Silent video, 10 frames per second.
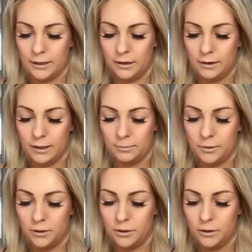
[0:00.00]
I don't like to
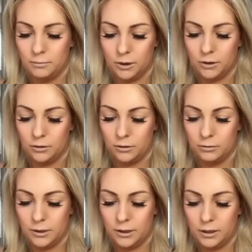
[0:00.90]
put too much on,
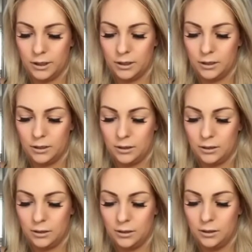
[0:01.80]
so I try to
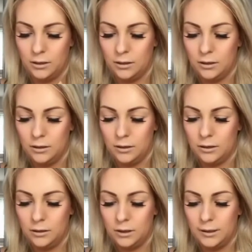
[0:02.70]

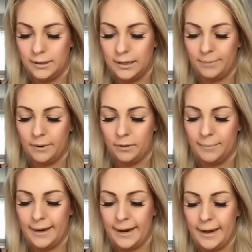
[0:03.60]
just dab it on
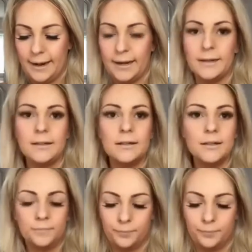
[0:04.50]
my hand.